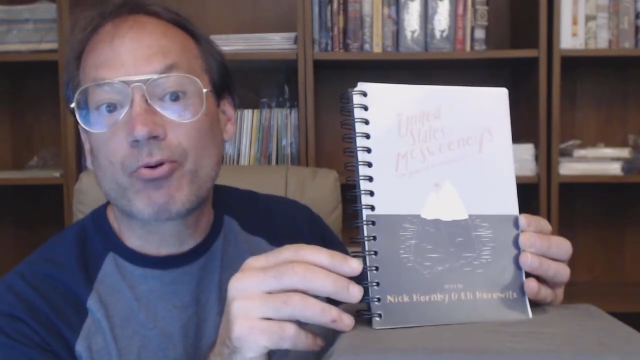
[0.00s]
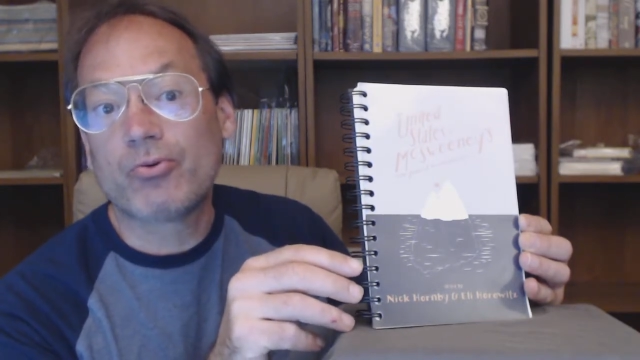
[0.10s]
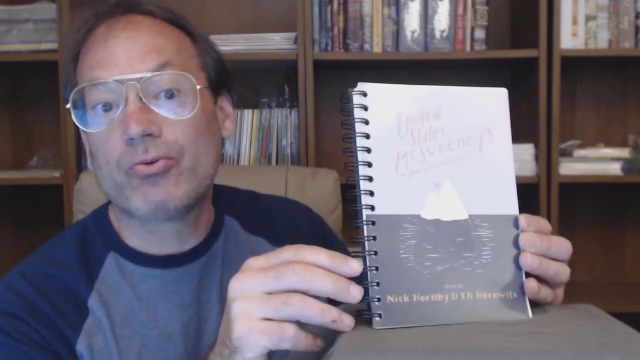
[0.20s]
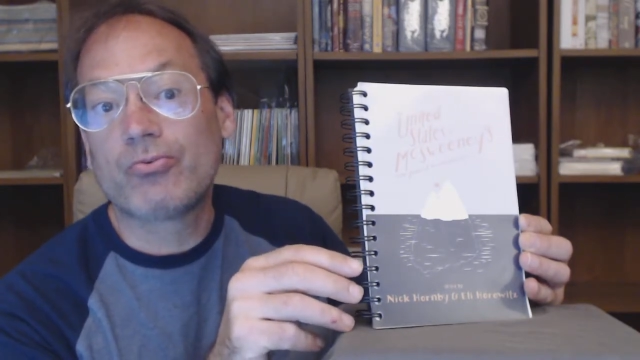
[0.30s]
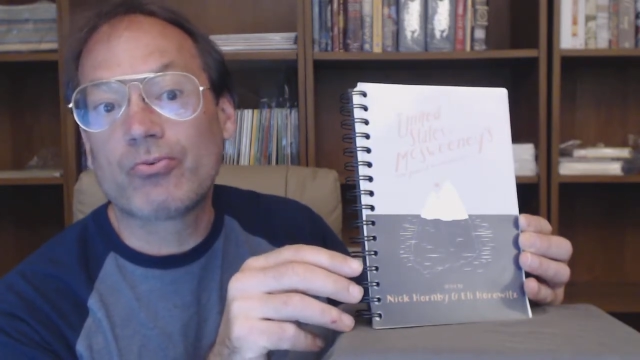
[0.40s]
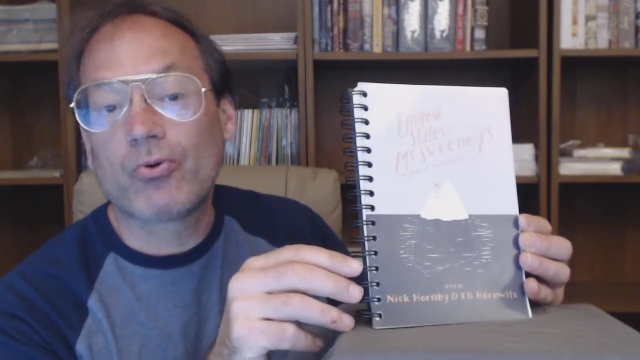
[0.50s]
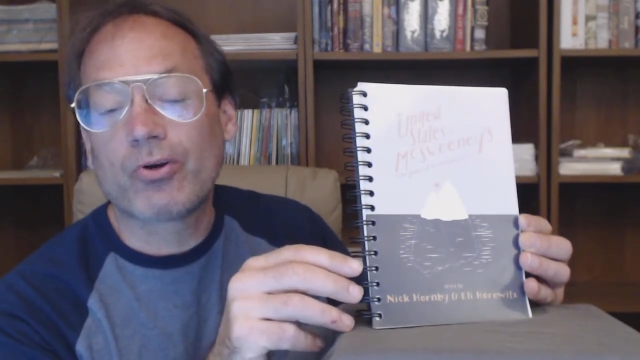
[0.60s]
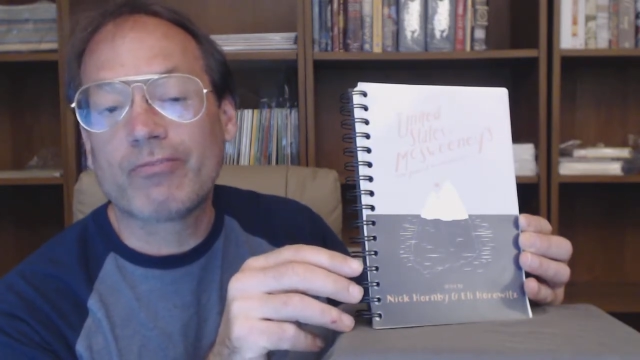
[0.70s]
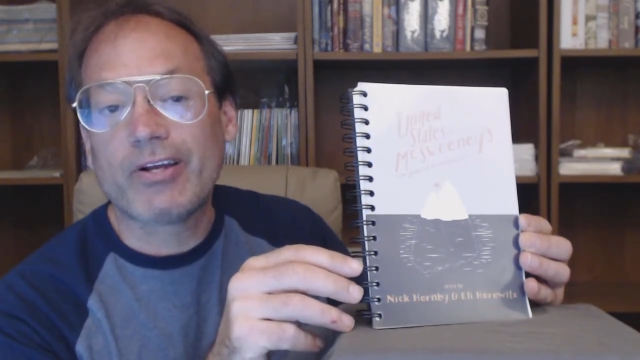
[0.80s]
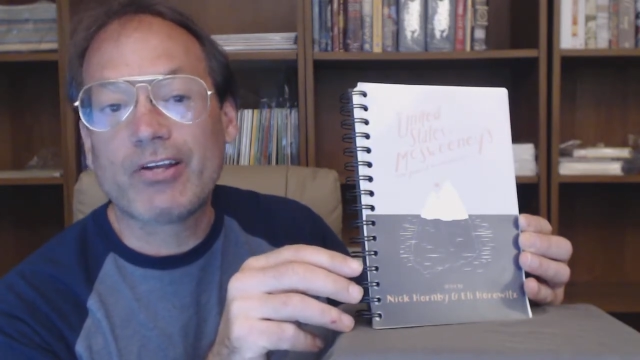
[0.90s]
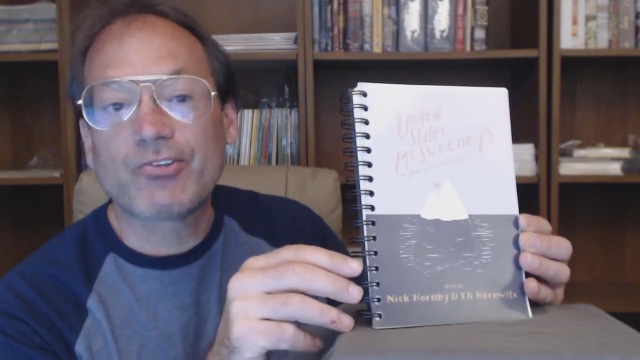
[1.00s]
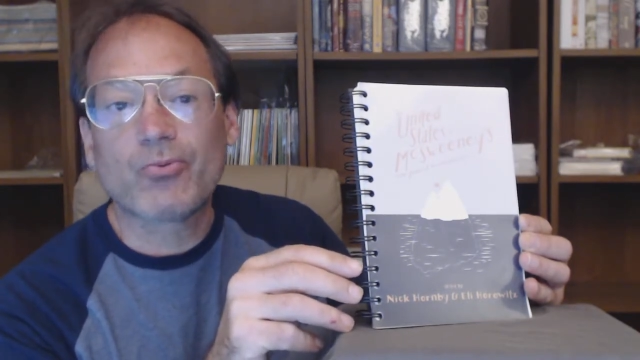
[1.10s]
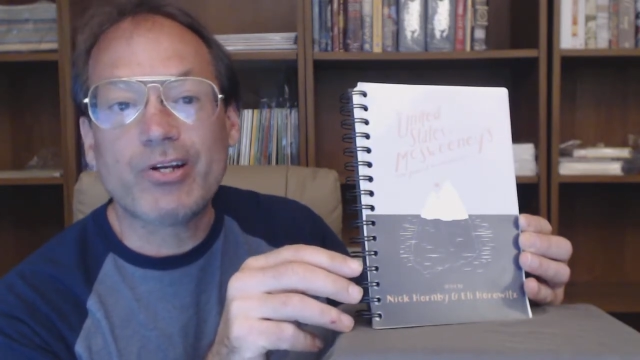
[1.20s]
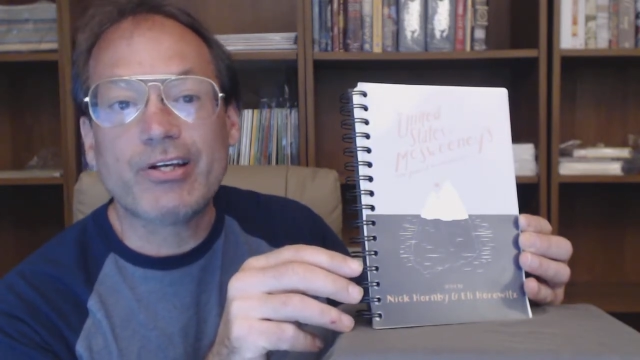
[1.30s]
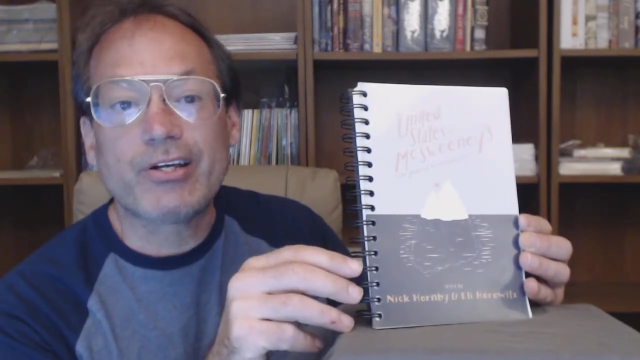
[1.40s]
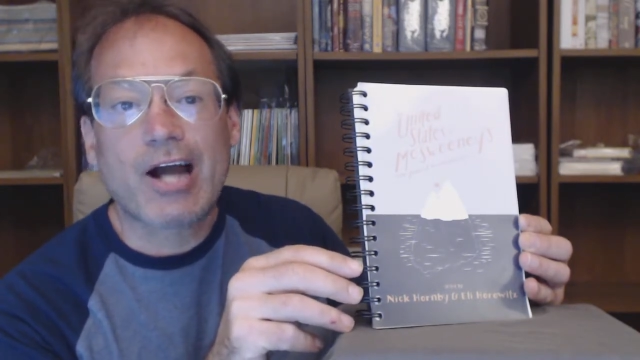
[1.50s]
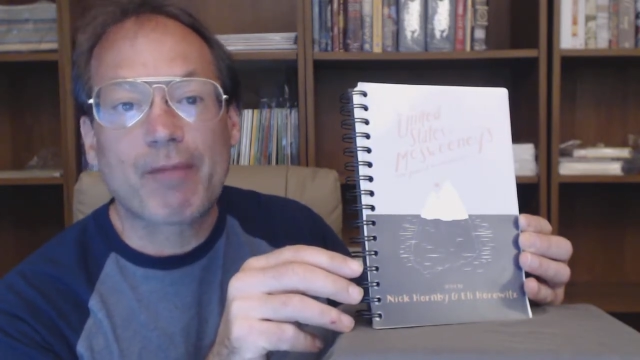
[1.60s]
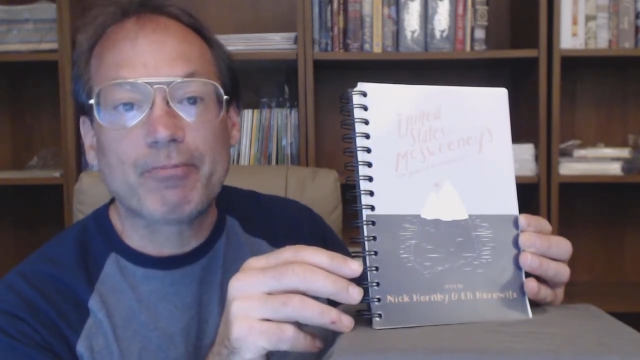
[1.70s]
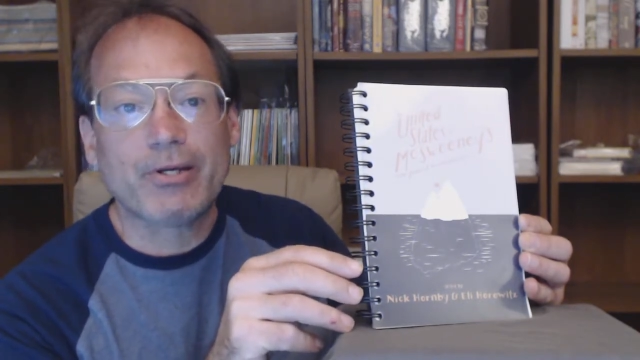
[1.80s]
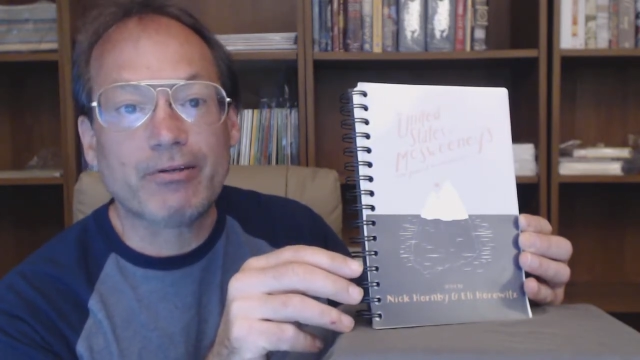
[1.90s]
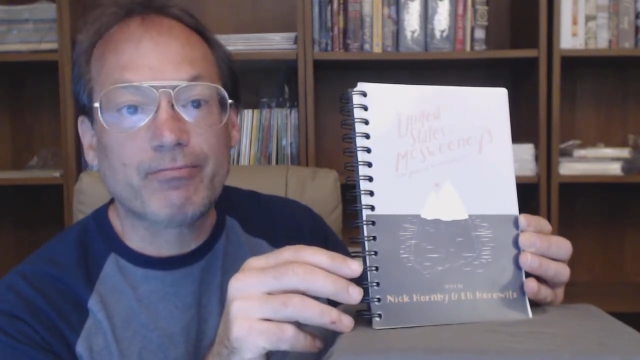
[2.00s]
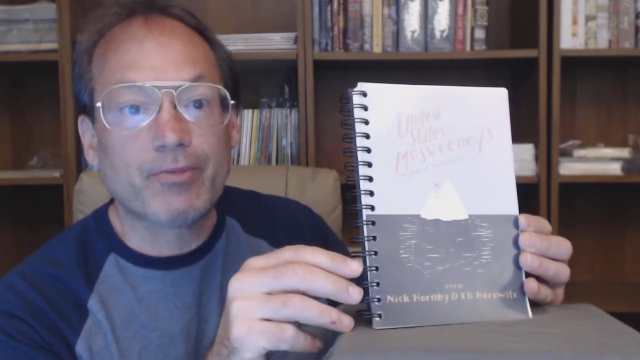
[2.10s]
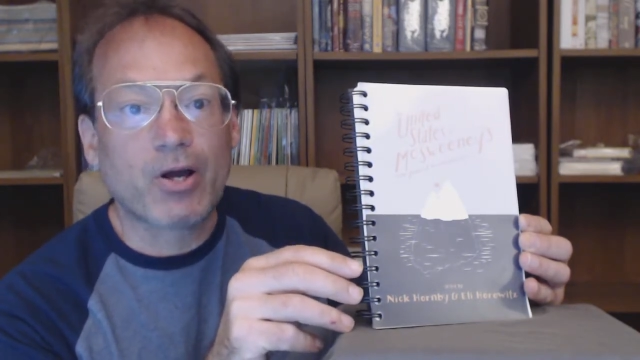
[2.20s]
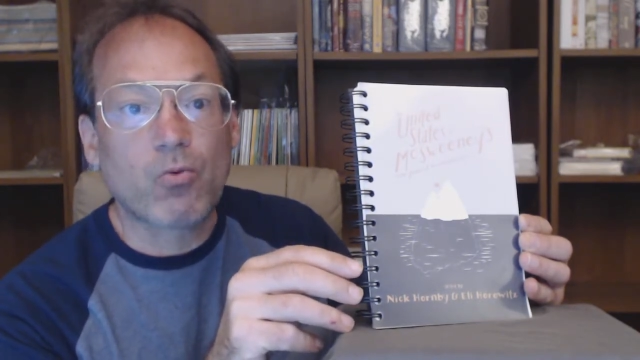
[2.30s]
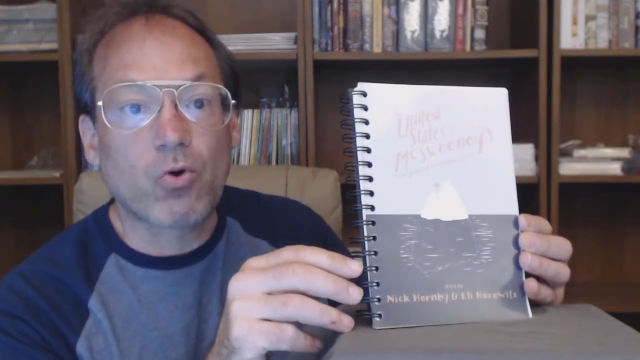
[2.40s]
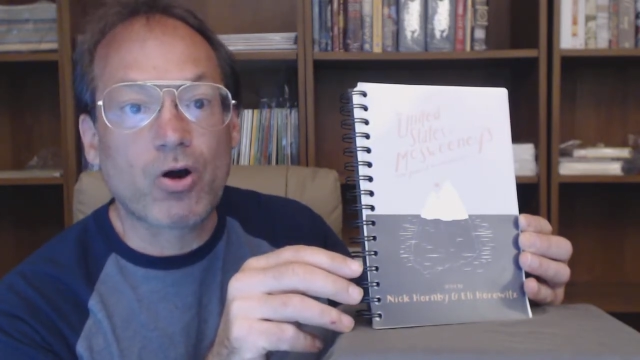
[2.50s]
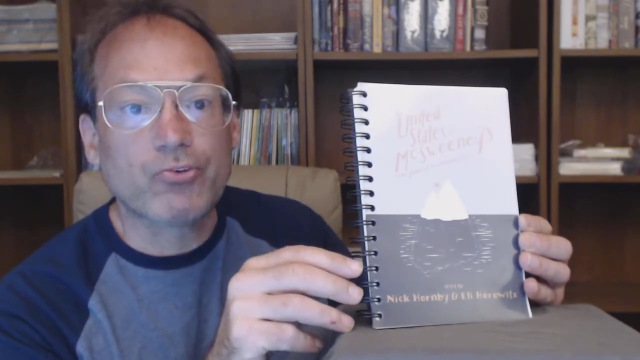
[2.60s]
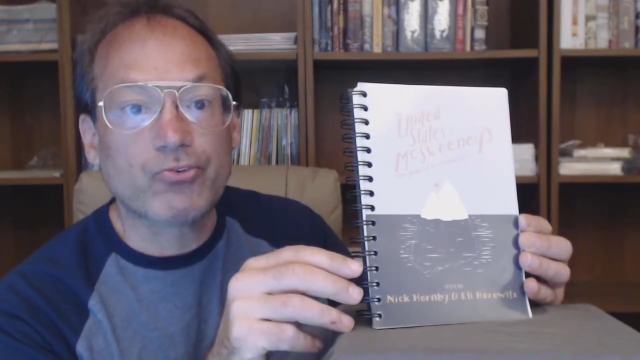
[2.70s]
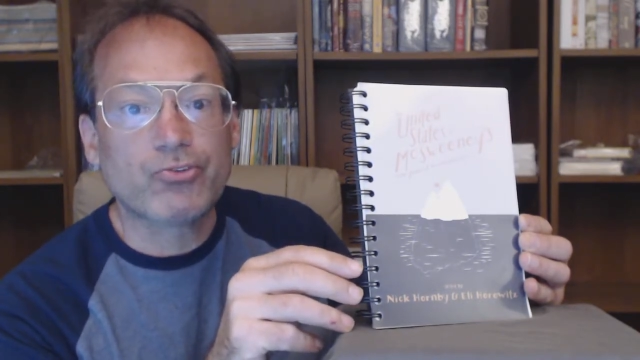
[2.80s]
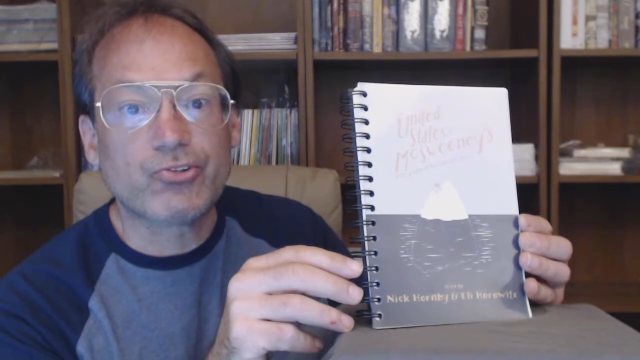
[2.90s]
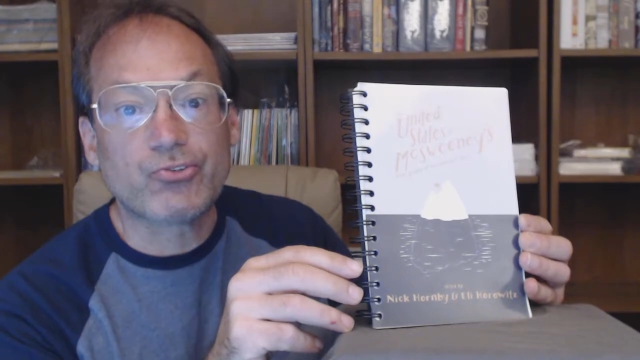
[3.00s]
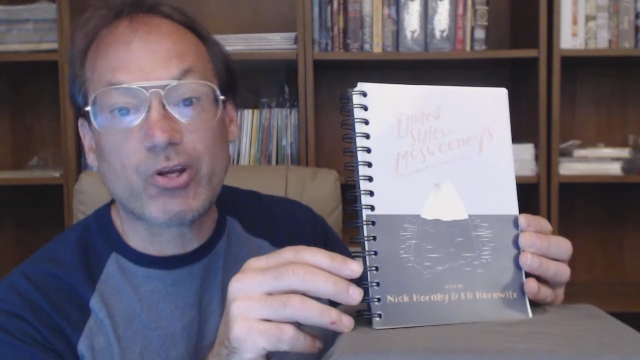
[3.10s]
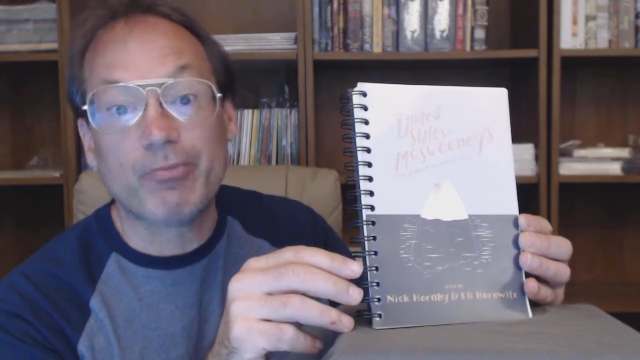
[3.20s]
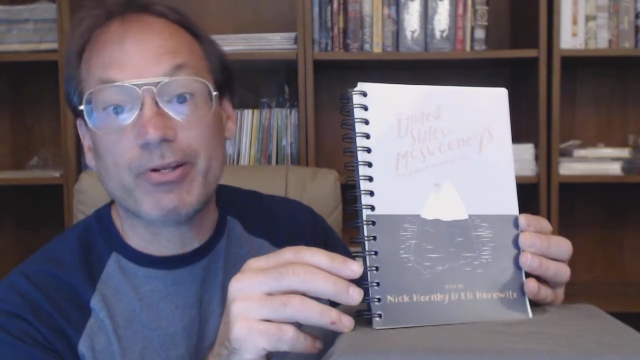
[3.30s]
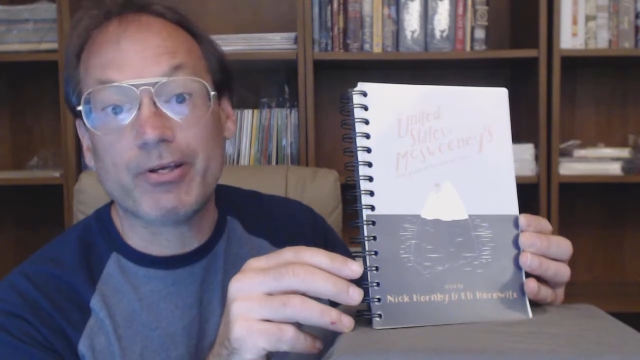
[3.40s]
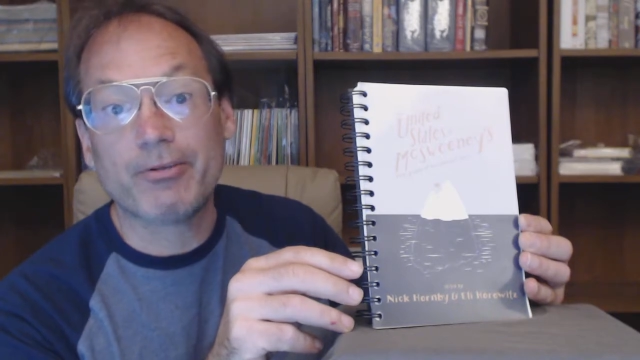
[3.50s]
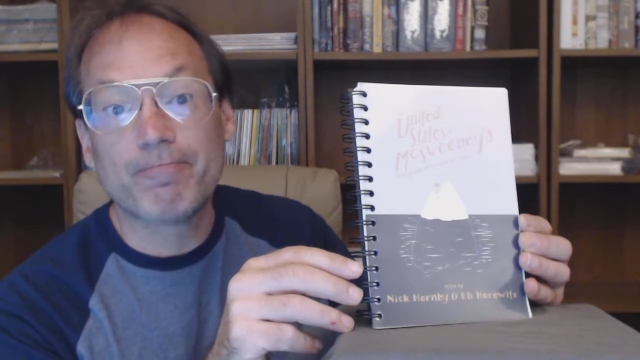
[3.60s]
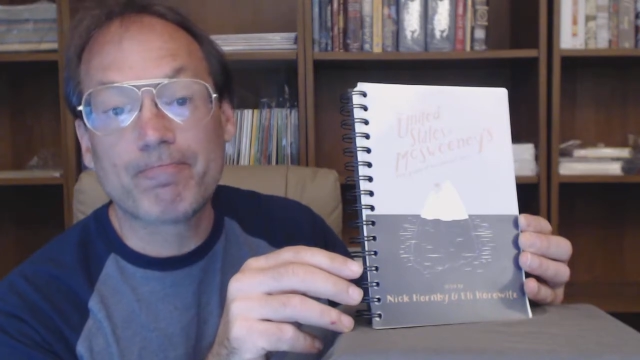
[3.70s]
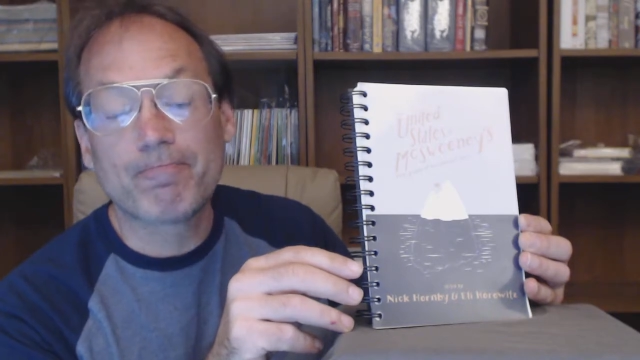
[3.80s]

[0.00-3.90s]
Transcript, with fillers: proof or advanced reading copy that was distributed.